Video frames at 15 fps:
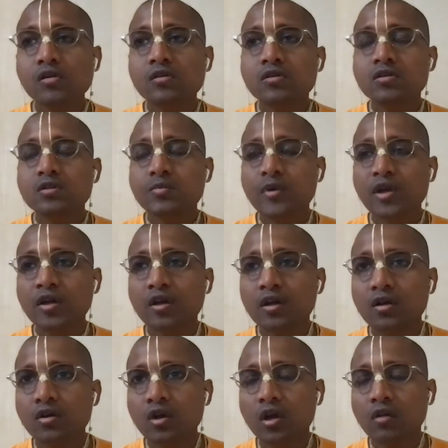speaker,
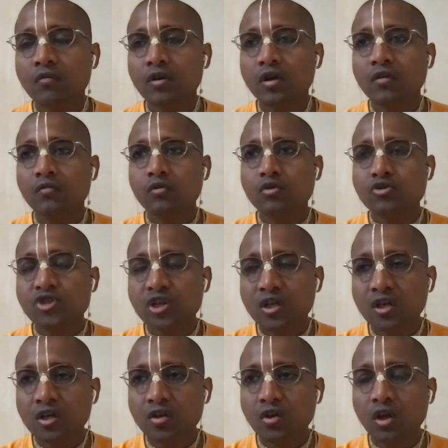you are a wonderful
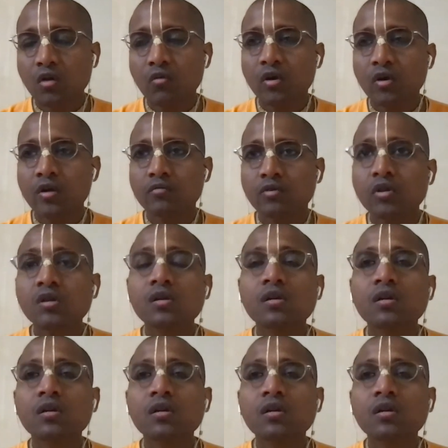singer, you are a wonderful